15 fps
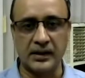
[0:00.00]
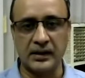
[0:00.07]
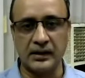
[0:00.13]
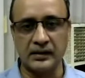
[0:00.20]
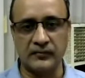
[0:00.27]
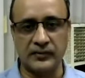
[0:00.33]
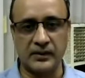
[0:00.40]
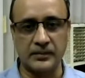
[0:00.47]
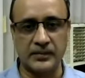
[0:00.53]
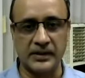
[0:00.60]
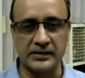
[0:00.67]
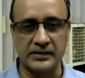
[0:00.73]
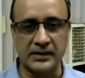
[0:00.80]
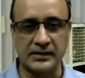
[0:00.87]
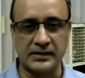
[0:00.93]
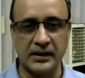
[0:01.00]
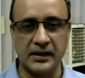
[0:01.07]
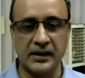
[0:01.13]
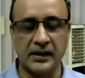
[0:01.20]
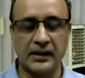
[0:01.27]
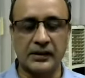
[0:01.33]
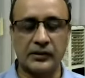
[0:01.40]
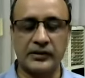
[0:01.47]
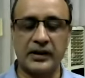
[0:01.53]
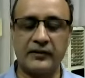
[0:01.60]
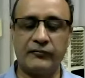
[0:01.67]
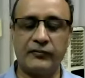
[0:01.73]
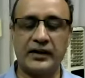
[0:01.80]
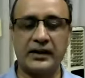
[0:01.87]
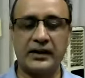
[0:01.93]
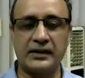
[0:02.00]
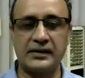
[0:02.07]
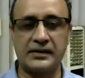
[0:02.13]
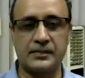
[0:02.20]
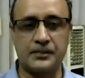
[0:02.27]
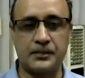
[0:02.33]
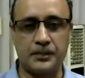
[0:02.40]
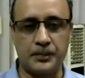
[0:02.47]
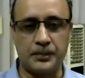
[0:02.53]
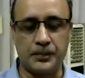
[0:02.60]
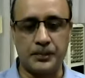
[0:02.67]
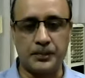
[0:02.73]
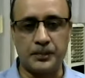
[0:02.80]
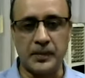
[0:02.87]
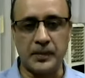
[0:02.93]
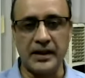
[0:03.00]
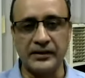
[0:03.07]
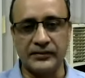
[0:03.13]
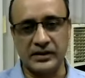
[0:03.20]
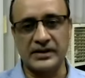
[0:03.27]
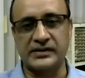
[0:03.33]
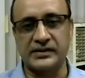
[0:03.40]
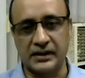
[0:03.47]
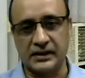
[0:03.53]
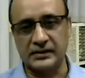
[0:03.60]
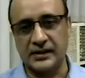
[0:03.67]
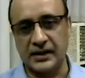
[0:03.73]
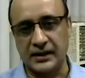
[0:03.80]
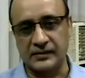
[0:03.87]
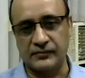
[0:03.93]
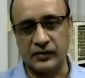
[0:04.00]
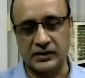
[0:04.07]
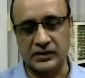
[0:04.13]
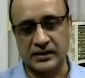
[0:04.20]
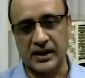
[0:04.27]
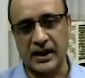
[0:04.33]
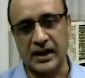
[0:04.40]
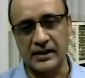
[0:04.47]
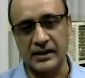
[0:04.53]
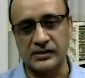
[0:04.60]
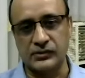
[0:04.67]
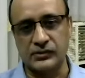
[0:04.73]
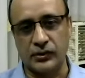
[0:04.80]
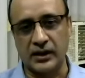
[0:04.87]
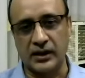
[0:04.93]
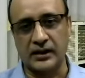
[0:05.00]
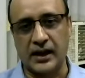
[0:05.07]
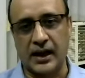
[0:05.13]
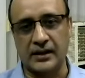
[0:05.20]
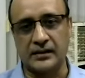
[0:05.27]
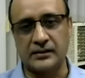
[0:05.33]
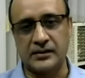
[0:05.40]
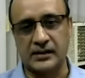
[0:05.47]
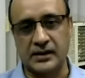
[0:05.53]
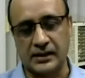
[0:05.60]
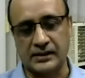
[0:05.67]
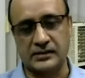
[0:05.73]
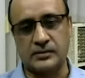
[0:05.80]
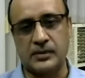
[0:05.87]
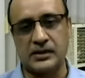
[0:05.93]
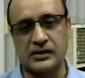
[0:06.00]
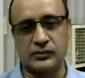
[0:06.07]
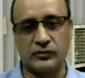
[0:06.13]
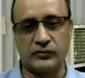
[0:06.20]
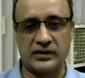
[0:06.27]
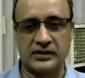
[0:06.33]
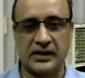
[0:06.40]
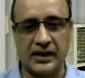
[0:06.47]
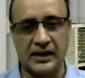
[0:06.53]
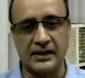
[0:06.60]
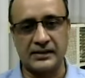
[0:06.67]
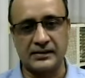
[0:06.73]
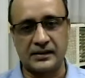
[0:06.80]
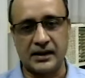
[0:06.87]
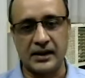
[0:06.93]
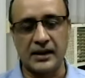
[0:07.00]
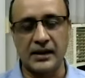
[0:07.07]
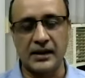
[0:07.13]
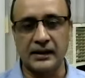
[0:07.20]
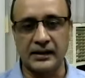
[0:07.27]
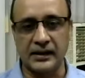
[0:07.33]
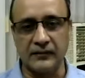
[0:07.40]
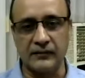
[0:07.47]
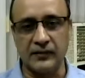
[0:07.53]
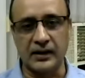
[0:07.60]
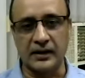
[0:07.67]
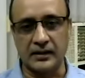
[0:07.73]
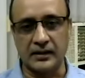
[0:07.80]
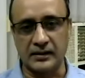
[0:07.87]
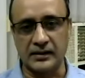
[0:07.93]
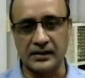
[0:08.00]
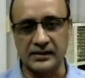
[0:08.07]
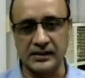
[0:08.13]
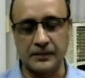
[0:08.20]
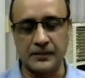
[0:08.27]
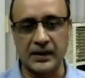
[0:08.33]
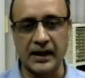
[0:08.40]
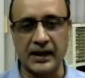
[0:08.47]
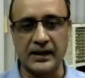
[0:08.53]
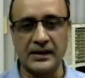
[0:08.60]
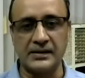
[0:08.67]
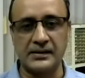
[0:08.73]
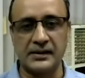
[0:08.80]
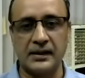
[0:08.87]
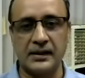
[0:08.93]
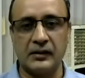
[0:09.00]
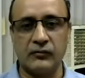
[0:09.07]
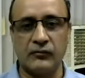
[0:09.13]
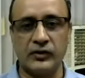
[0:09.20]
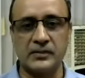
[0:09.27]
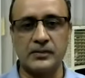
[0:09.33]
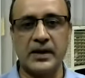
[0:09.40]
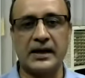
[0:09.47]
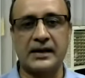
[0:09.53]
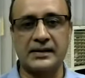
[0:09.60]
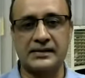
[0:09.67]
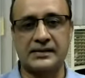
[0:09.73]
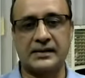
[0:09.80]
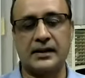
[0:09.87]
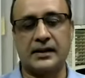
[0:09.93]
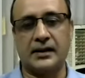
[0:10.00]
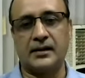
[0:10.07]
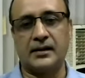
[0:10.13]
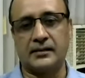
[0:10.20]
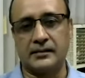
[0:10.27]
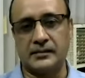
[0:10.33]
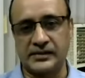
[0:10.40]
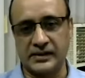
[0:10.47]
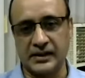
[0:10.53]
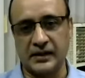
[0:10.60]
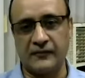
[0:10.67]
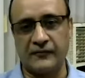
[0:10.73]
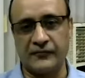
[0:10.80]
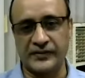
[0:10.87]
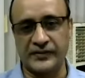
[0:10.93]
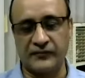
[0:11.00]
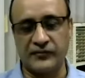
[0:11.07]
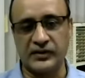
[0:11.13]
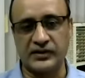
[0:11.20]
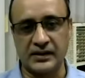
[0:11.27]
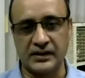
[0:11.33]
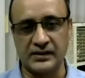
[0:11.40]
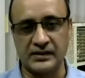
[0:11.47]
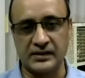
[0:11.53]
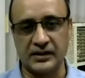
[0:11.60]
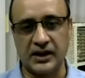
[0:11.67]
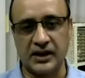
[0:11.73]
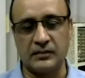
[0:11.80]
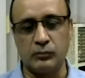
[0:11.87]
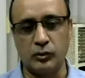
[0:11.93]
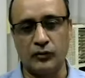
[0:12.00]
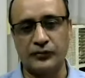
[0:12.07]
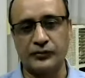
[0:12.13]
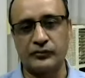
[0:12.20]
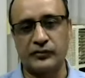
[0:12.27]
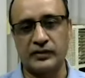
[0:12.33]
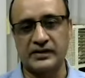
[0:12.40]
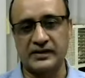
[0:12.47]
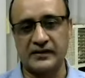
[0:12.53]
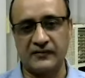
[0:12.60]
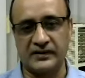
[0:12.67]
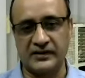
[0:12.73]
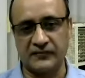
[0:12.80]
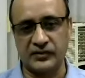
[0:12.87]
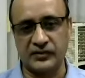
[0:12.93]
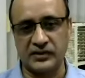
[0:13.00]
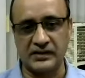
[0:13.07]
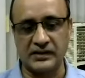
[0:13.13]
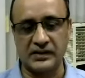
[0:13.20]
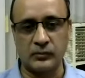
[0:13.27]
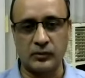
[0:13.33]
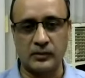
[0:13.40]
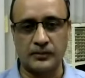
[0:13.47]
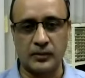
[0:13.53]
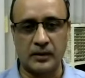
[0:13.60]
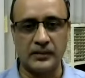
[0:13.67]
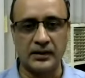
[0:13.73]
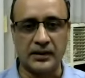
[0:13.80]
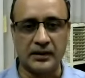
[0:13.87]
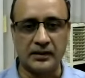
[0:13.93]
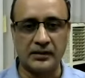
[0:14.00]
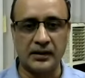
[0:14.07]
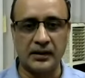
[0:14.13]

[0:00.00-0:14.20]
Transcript: different places. Now there are various intrinsic things which GAIL is doing and the customers to which GAIL is giving supplies, which makes self-sufficiency and moves towards self-sufficiency more prominent.